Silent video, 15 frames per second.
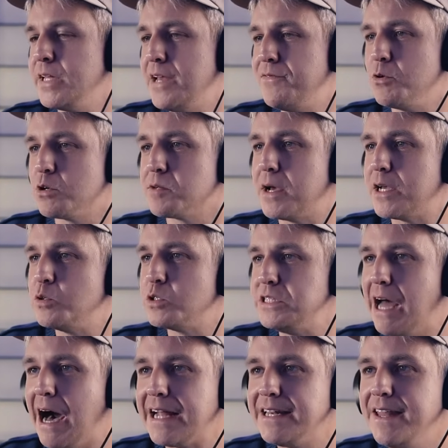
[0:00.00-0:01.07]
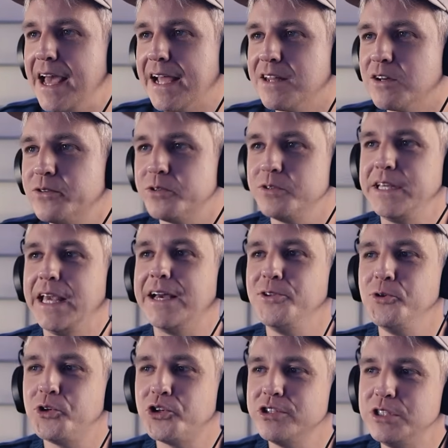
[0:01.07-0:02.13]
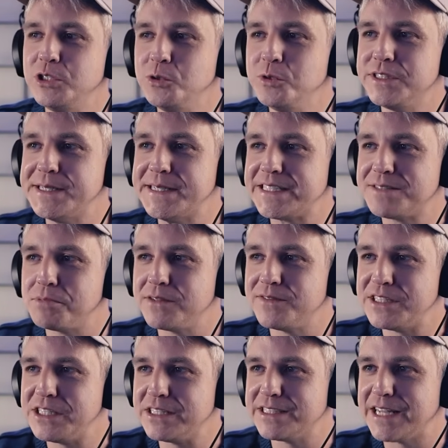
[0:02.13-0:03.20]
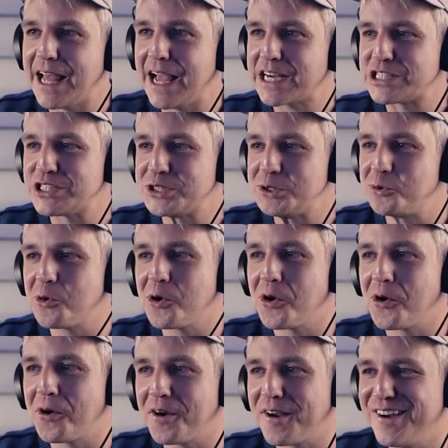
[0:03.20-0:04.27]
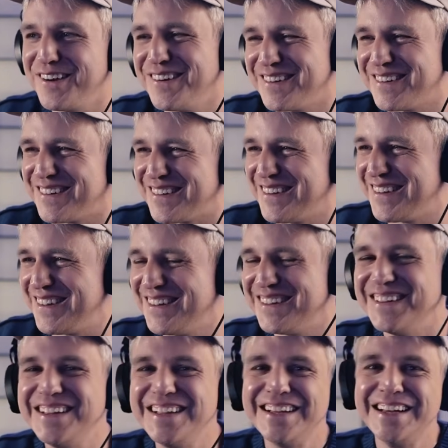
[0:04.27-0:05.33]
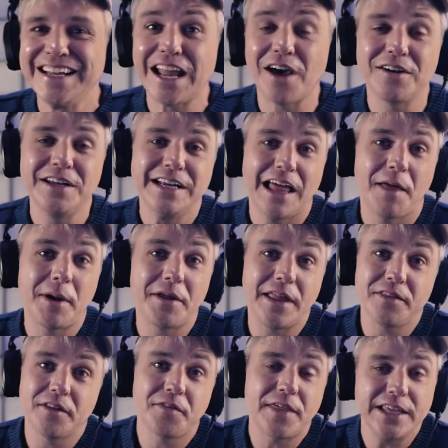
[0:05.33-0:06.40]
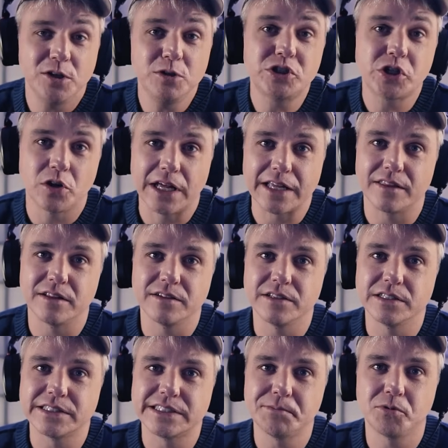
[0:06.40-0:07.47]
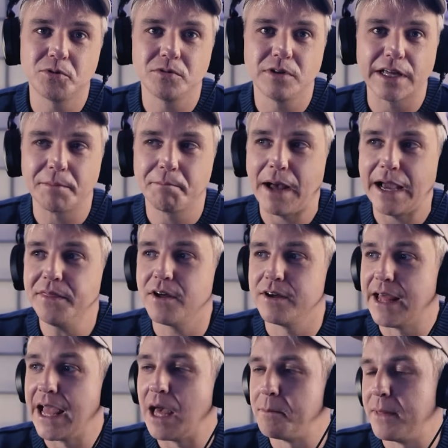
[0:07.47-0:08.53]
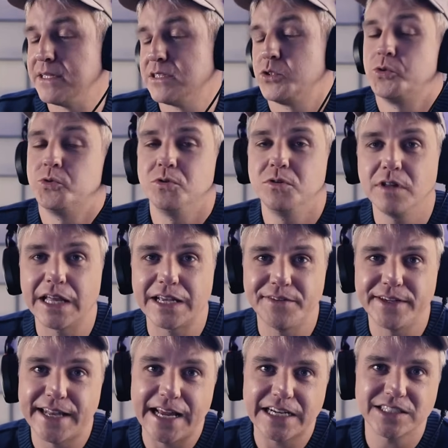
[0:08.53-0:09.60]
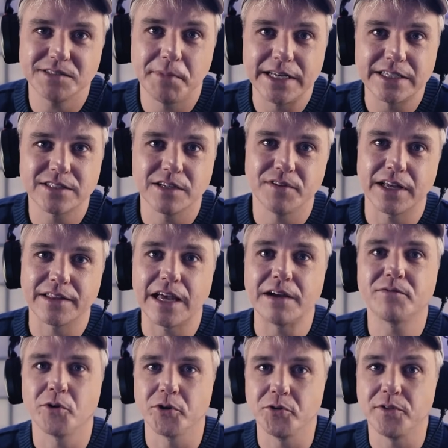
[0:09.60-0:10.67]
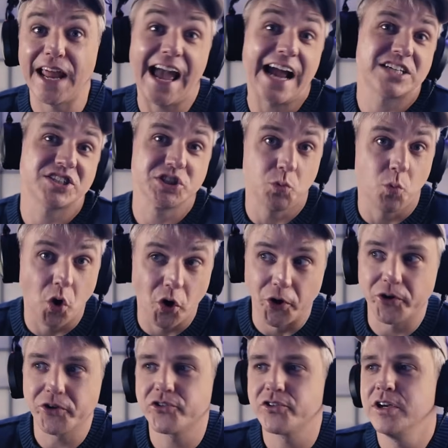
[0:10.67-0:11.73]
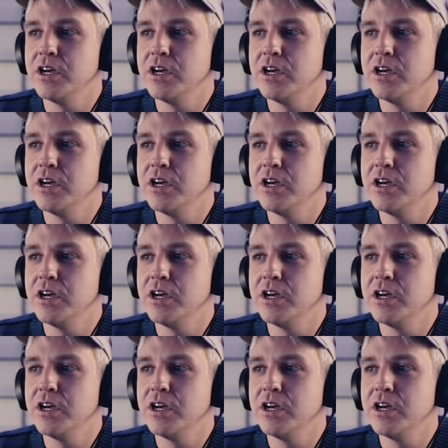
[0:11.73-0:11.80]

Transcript: If you were somebody who's non-technical, yeah, you could use this, but if it doesn't actually work, no. I mean, the thing you showed, like the simple like Python app, that's cool. Like if you can actually make stuff like that for you that actually works.